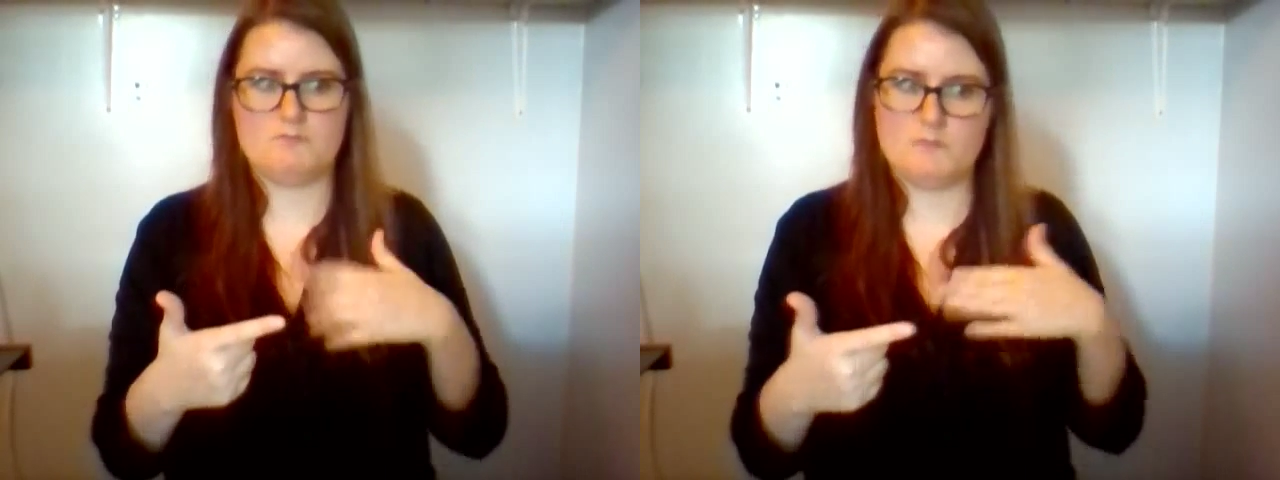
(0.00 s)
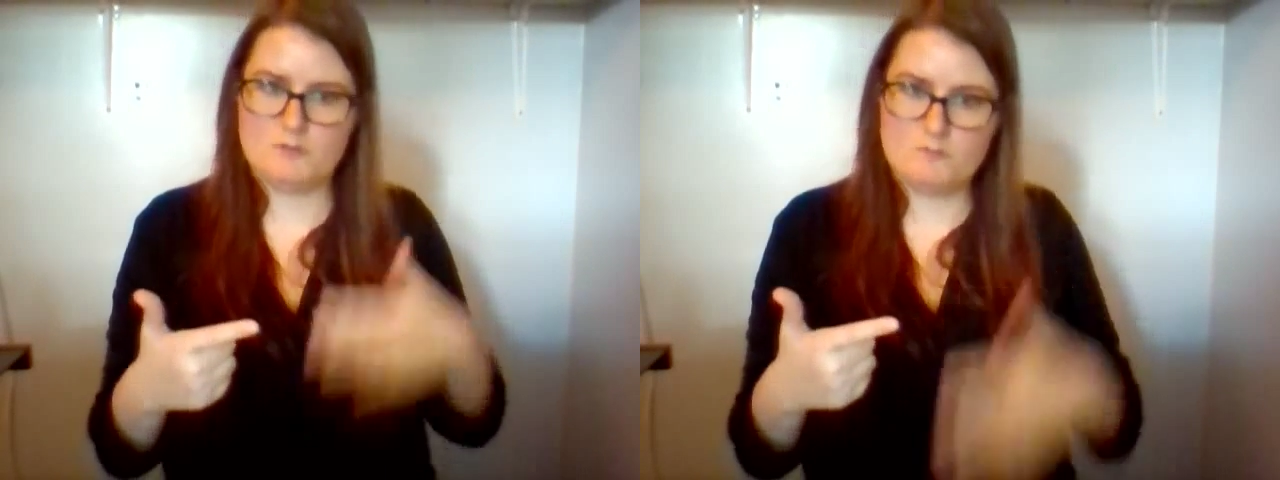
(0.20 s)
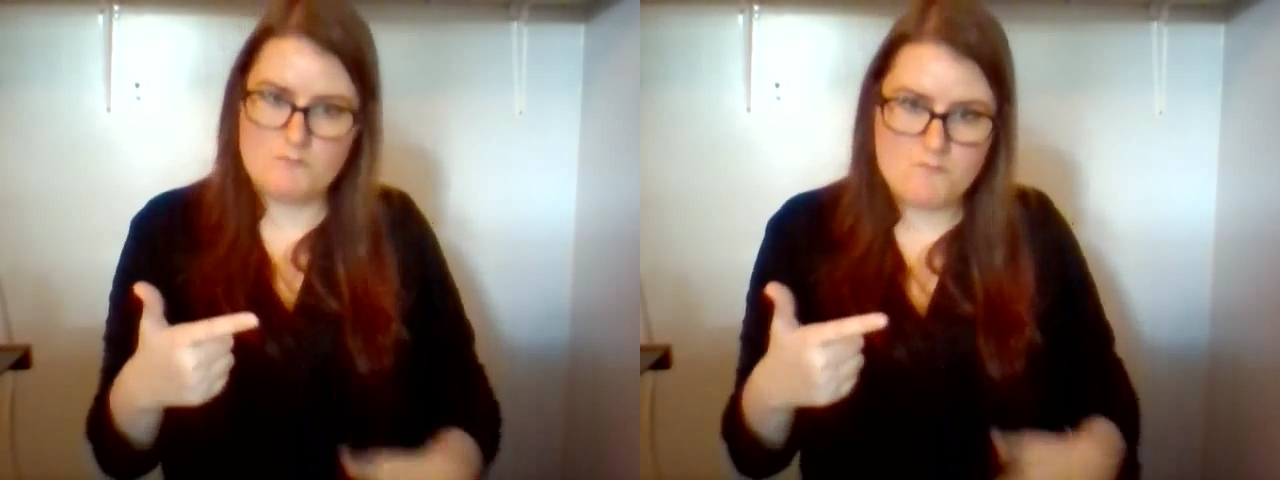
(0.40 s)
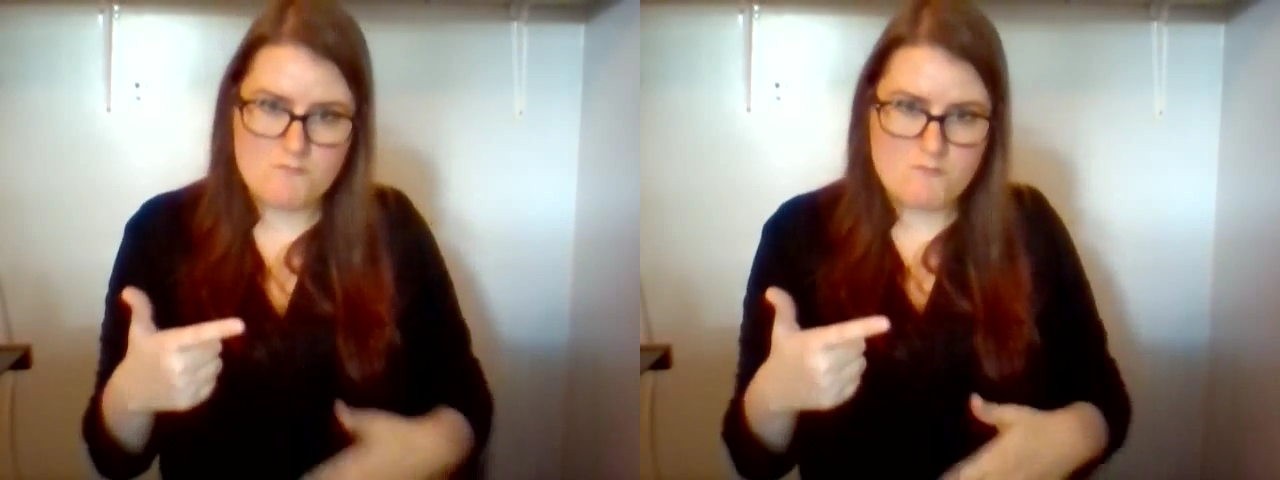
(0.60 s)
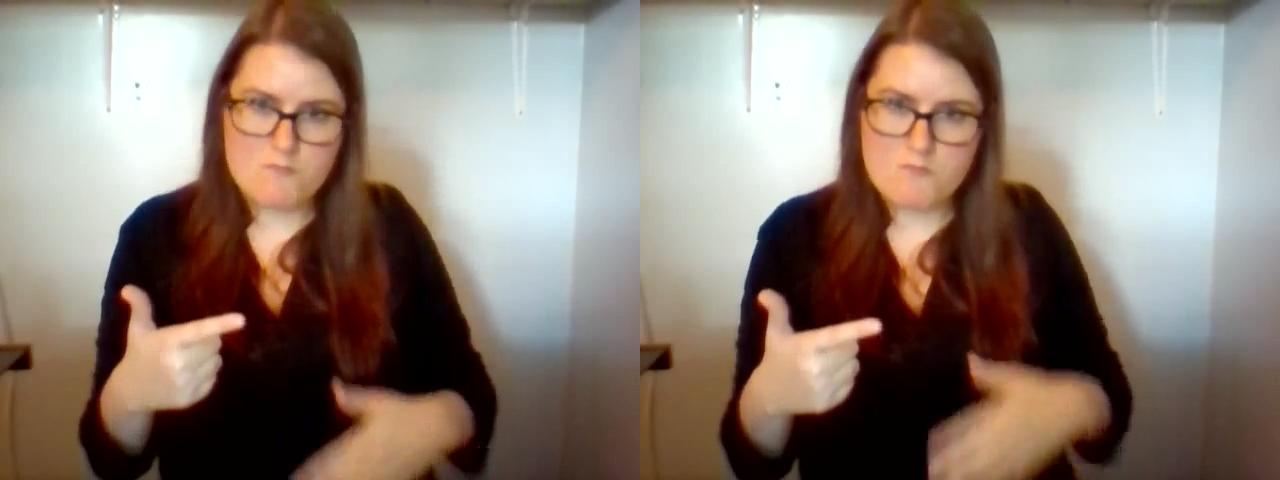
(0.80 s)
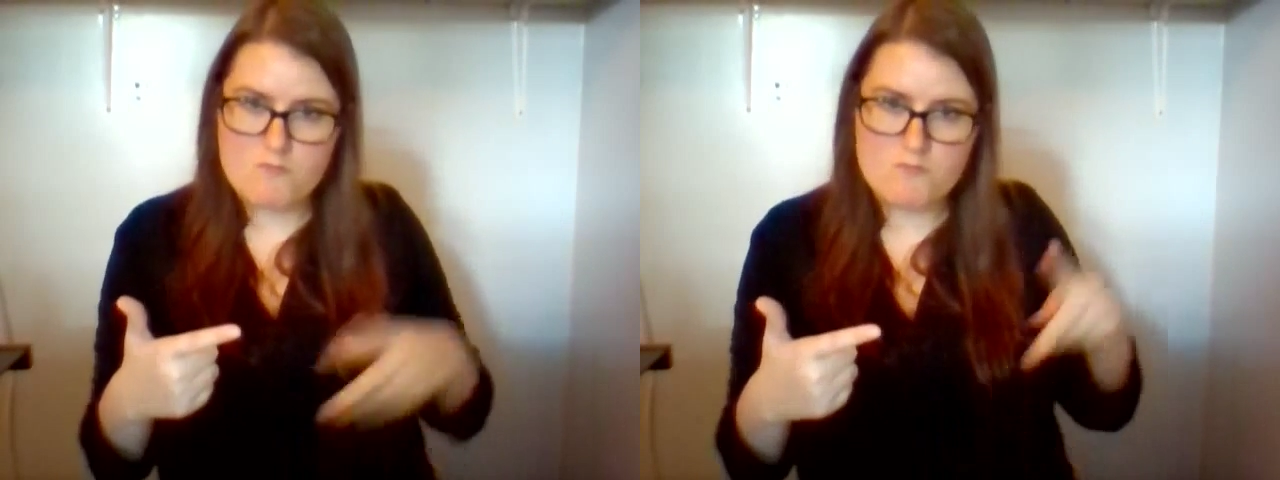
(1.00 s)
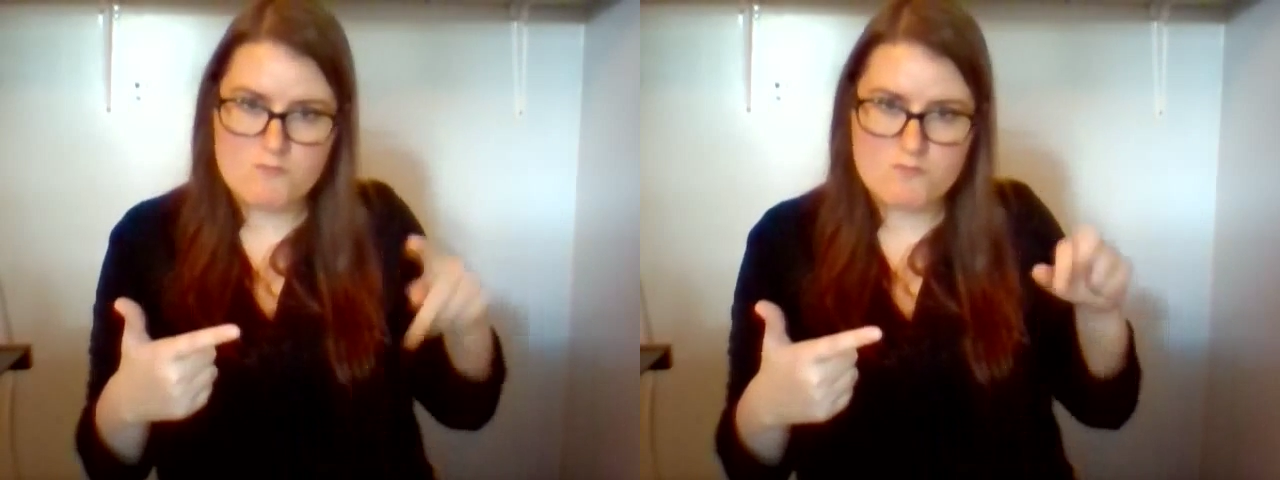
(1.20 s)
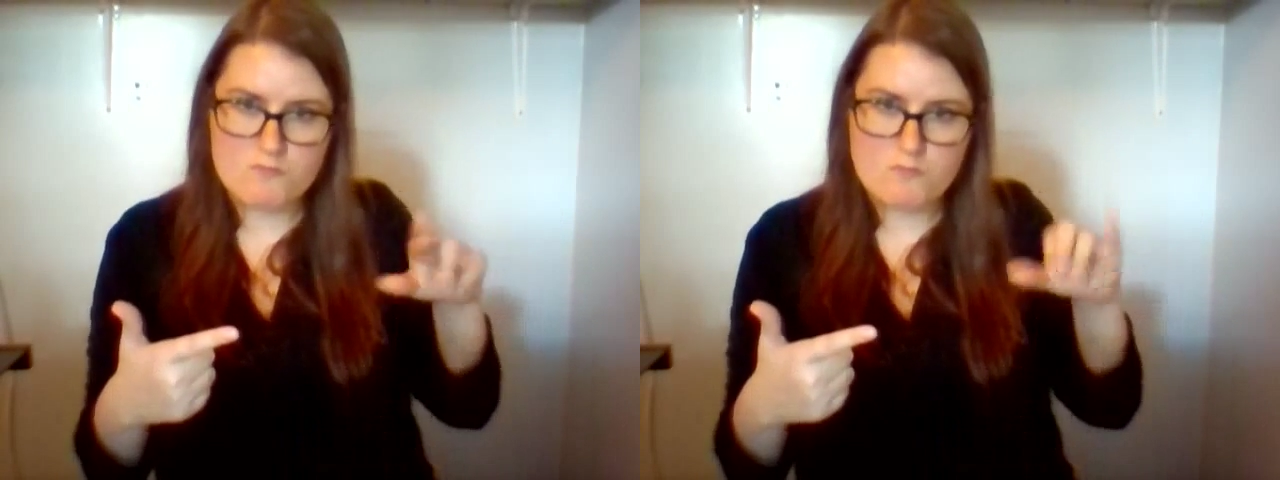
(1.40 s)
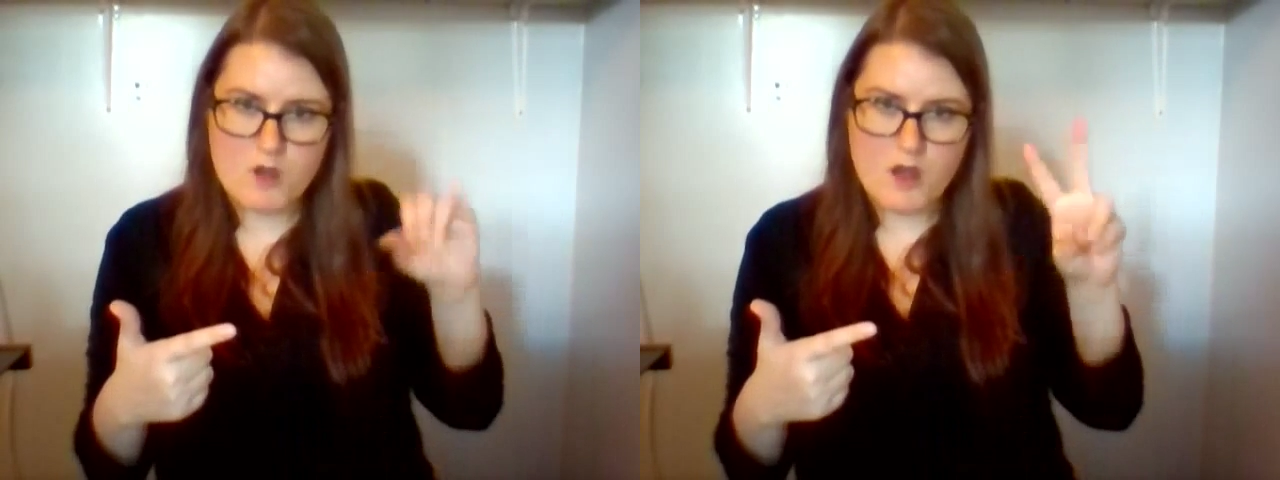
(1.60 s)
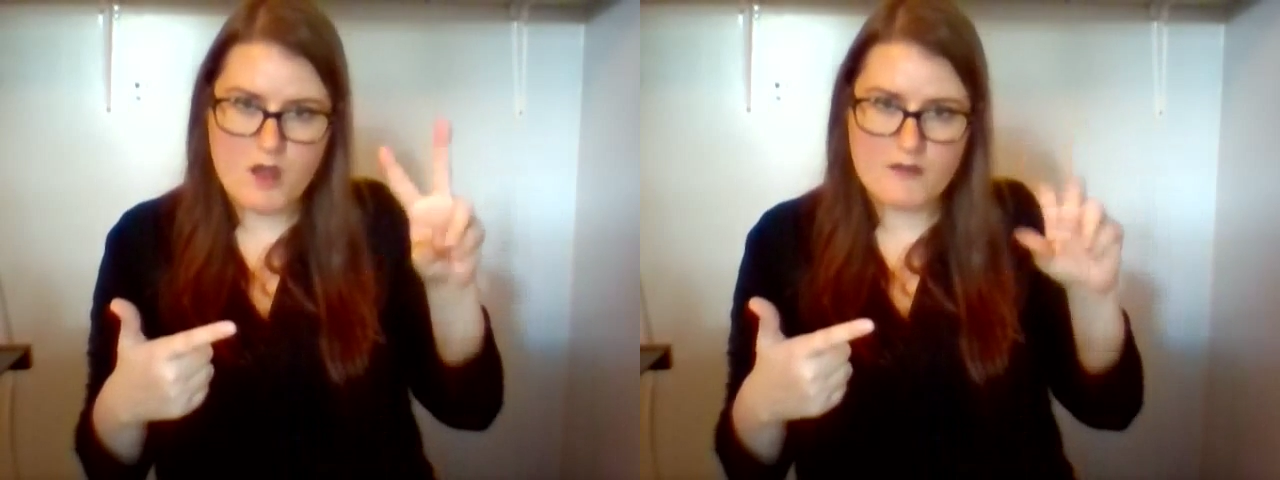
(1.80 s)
anyway, saying, oh,